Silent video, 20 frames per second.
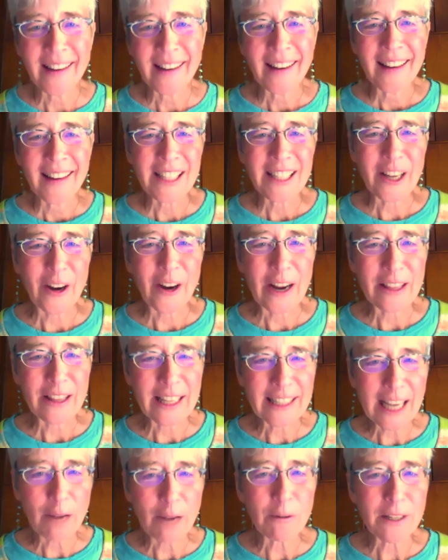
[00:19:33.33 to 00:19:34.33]
So I think
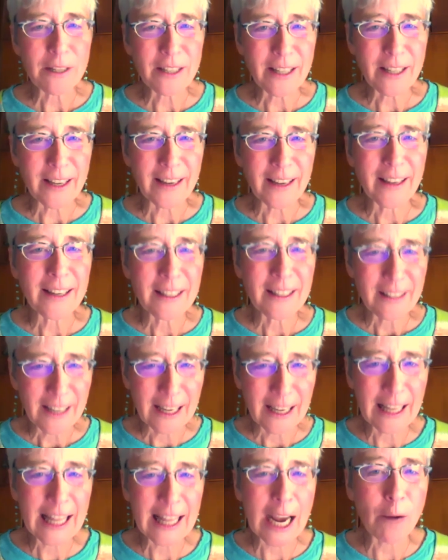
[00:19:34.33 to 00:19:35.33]
that was
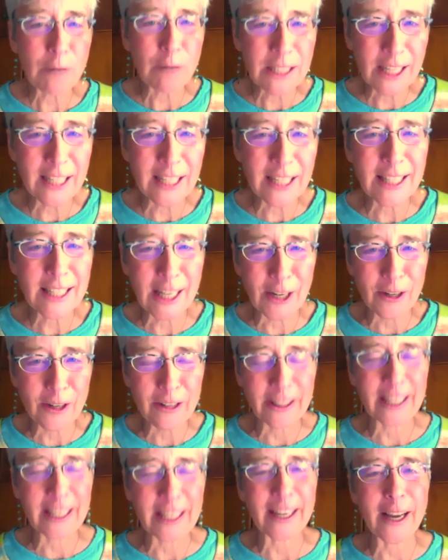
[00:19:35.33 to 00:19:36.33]
that was considered
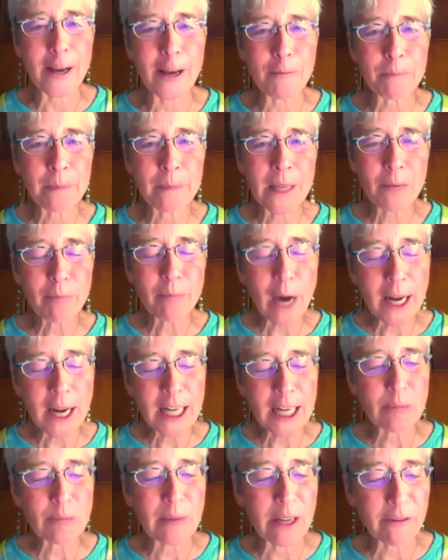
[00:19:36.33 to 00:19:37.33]
the
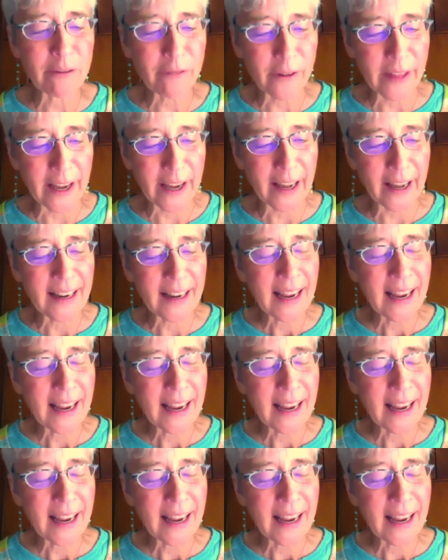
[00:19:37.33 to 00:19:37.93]
punishment for that.